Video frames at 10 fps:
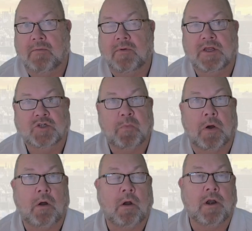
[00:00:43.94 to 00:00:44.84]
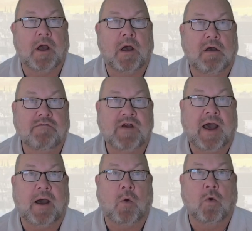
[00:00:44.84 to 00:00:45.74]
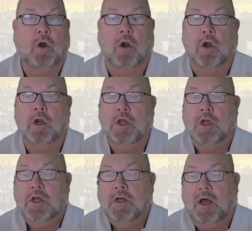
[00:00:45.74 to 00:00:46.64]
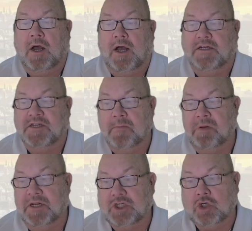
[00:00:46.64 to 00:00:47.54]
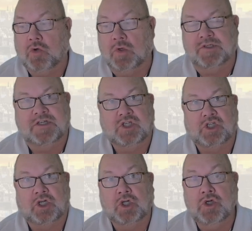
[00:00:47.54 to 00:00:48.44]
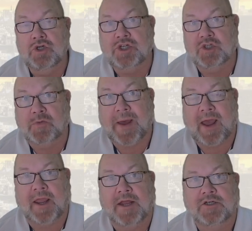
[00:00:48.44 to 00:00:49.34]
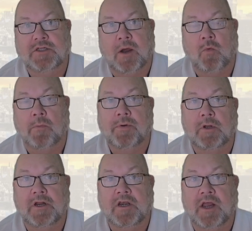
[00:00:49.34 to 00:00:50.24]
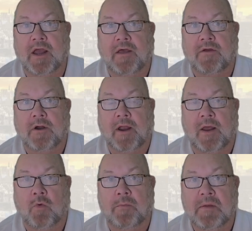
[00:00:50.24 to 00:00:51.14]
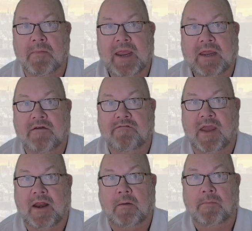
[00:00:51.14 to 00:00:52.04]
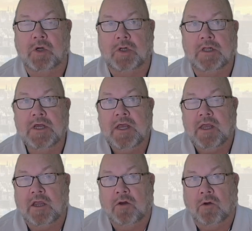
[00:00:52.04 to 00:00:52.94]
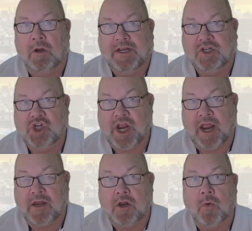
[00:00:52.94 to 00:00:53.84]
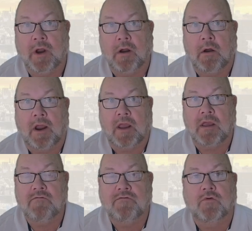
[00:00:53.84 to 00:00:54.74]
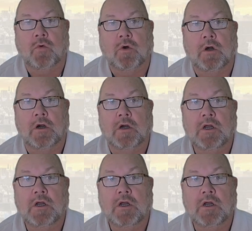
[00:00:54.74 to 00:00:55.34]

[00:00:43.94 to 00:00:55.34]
is part of our templates, tools, and solutions package that we're pulling together and will be making available in early January for